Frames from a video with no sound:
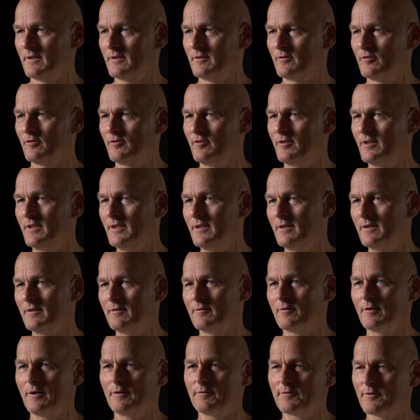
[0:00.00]

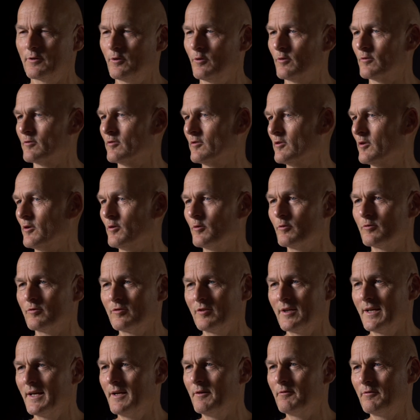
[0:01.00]
She, of course,
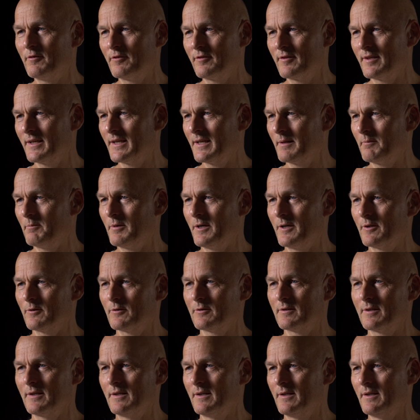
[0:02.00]
knows everything
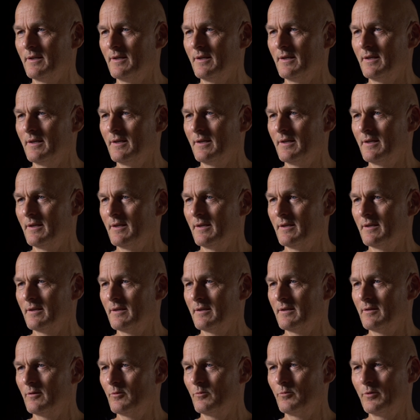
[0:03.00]
about
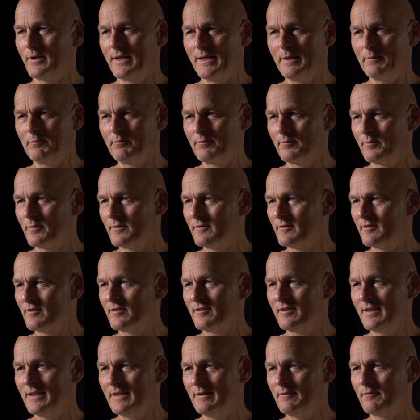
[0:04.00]
rape
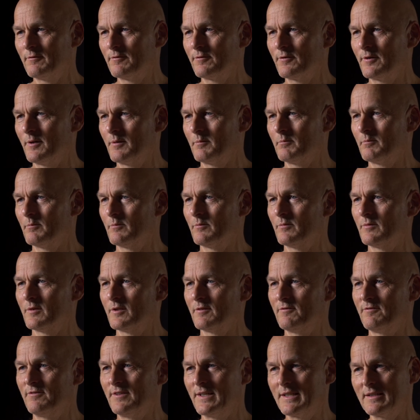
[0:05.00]
seen from
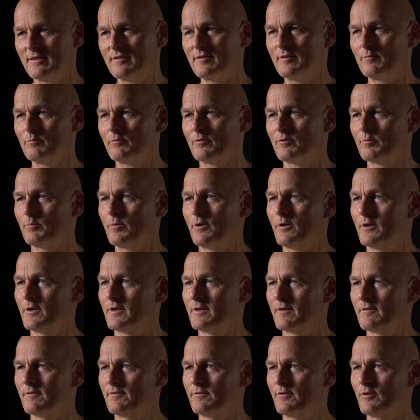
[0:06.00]
the victim's
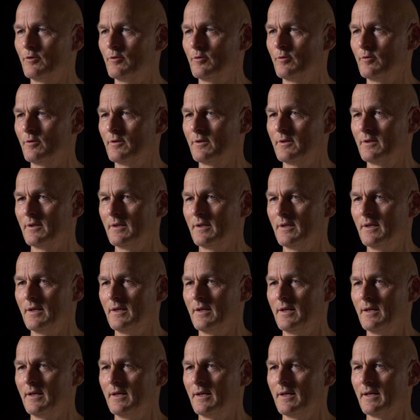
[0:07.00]
point of view.
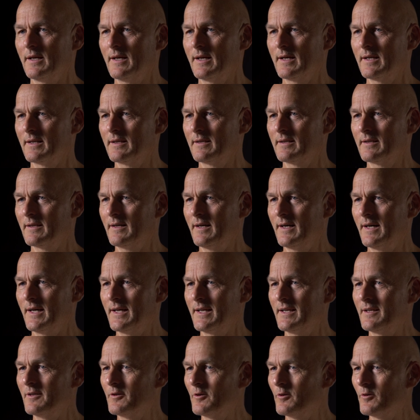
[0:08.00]
And
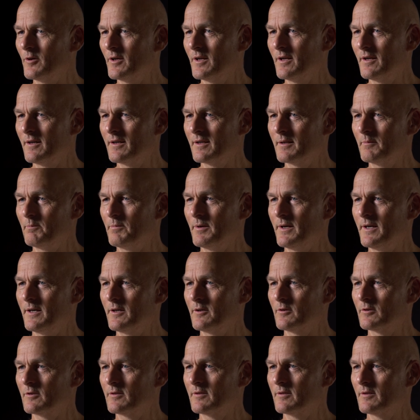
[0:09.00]
I know a lot
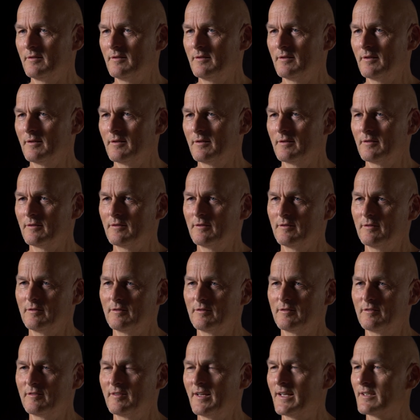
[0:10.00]
about the
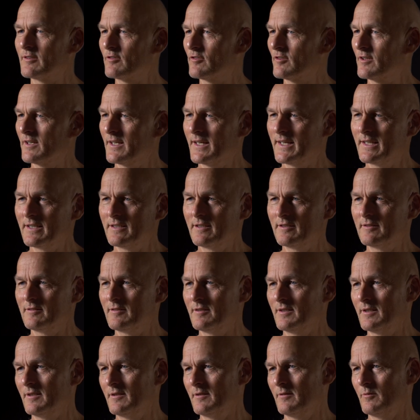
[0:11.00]
sexual
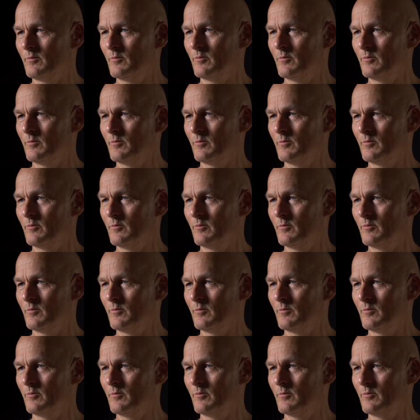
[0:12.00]
energy